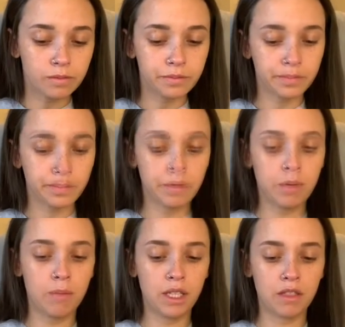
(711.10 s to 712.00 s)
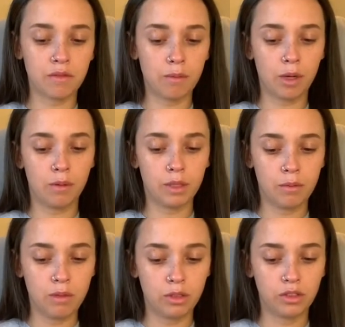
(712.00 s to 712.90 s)
A couple months for Mom to be
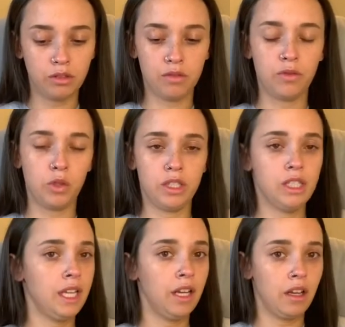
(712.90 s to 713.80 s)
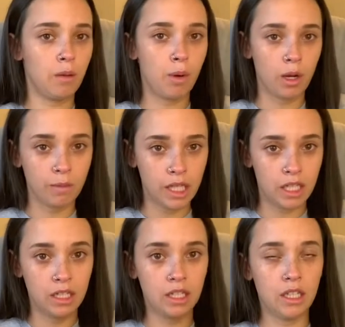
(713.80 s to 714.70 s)
able to afford to get an apartment,
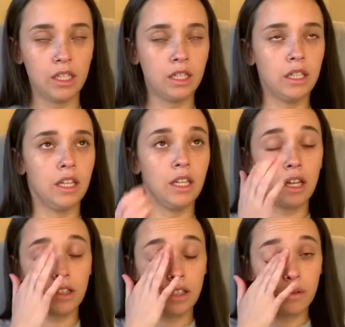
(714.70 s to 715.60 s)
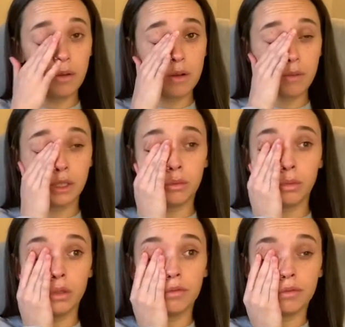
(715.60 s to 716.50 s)
and luckily we were able to
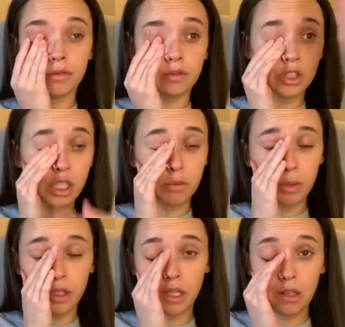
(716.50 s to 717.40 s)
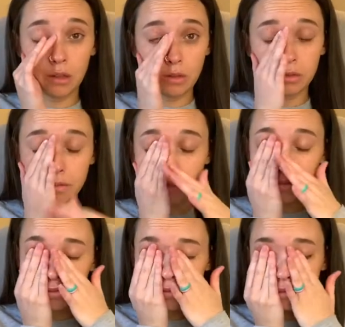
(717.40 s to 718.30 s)
move just below
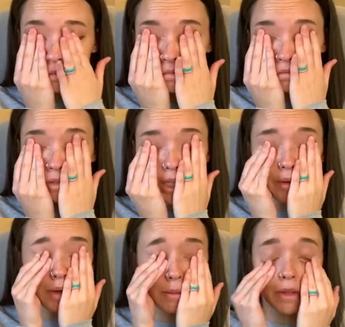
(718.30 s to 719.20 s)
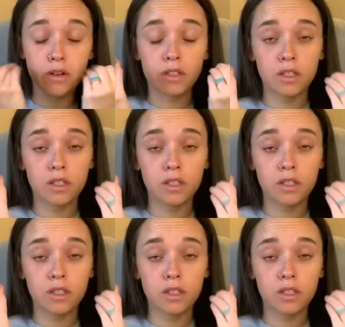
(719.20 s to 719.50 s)
my grandmother's